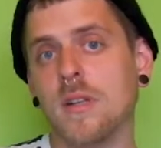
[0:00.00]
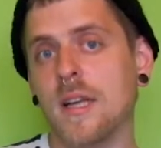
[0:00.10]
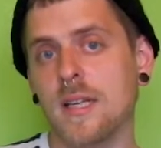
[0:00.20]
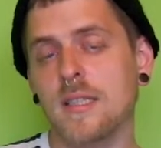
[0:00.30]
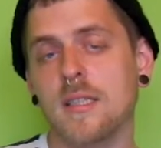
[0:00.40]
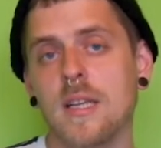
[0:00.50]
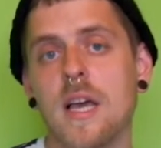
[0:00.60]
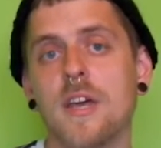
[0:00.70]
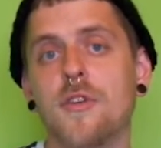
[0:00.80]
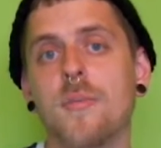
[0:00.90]
case,
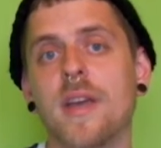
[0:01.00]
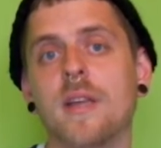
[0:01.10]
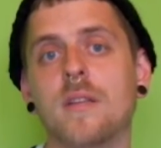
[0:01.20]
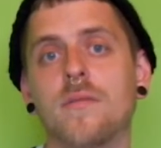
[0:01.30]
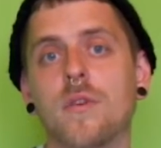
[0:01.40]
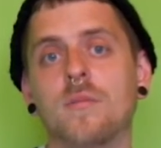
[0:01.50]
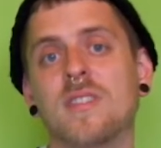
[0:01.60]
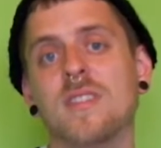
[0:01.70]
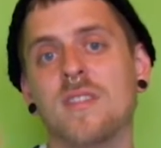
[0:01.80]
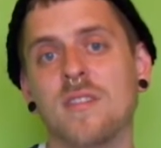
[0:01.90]
you make it from
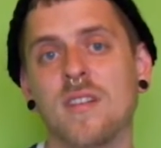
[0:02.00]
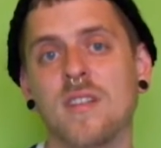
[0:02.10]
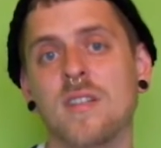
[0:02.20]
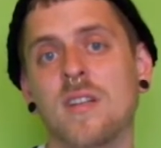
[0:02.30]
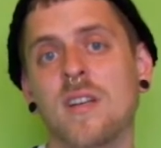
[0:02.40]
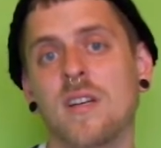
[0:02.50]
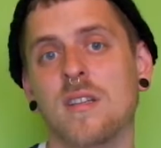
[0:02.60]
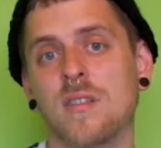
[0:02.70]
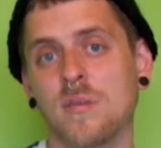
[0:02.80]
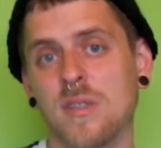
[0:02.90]
singular
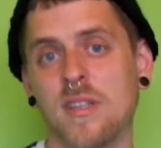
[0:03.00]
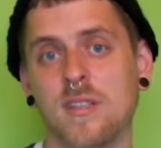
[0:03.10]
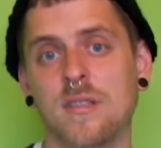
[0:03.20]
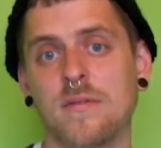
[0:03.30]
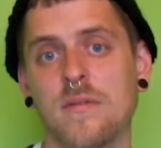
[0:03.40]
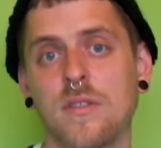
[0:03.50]
nominative.